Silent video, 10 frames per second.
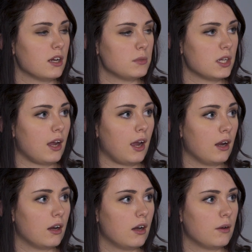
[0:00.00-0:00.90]
I am
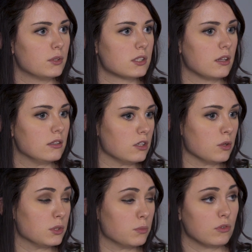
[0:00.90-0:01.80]
today. I will say this
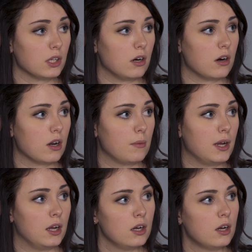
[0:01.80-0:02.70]
year was really hard on
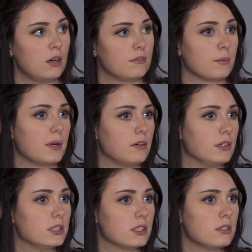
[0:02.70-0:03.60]
me for many
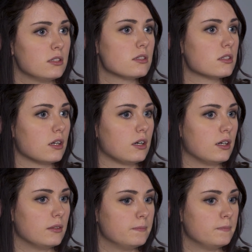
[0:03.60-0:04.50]
reasons,
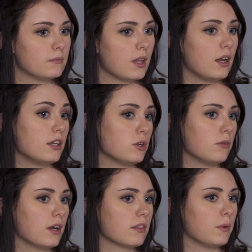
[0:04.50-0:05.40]
and I
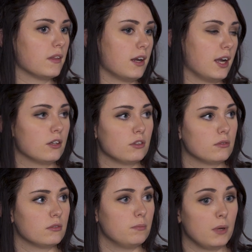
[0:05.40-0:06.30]
don't like the way that I
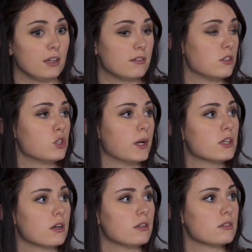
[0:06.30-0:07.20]
handled many
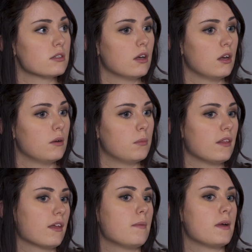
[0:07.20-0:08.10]
situations, but
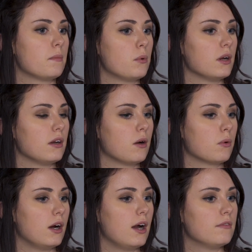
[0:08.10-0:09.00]
I think I'm at the point now
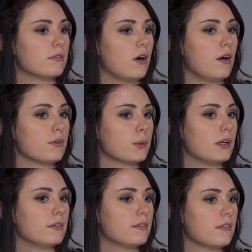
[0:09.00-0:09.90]
where I've gone through
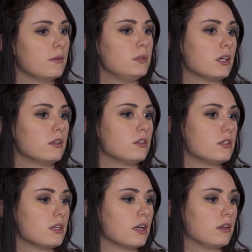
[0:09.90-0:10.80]
enough of them to
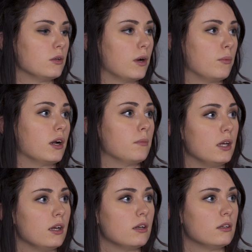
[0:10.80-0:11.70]
understand who I want to
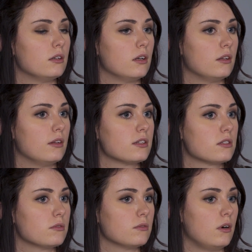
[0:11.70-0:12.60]
be, and
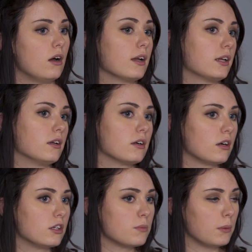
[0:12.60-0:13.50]
that's all I can
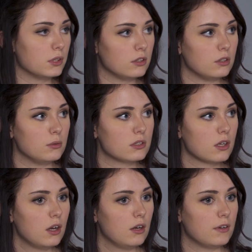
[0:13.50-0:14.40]
encourage people to do, is
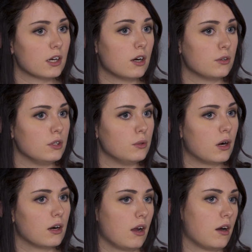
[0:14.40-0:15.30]
figure out who you
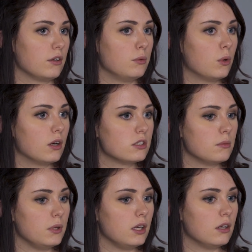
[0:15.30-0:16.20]
are and how you want
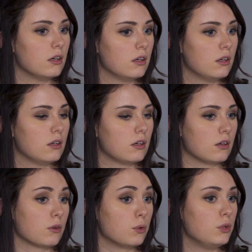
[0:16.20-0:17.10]
to be,
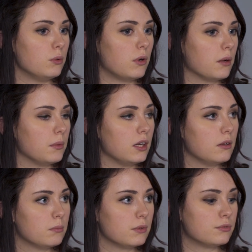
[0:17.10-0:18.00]
or who you want to
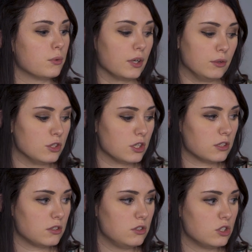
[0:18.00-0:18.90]
be, before you
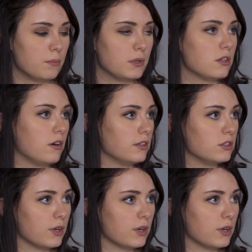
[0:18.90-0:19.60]
just jump into all these